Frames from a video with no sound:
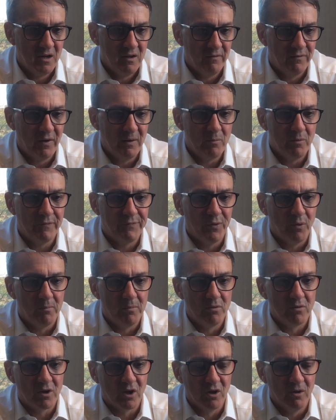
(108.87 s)
Fleetwood
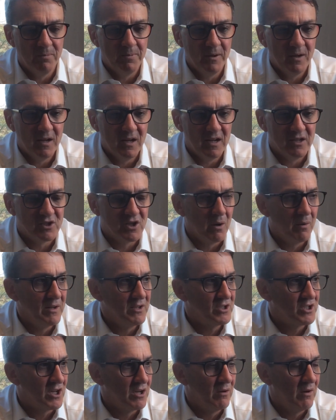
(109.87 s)
Football Club is
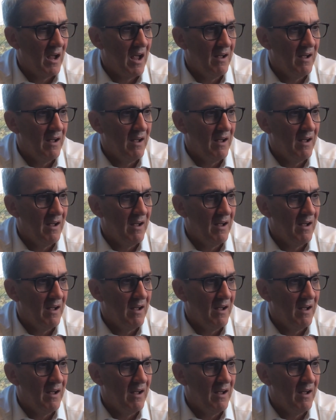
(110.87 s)
going to,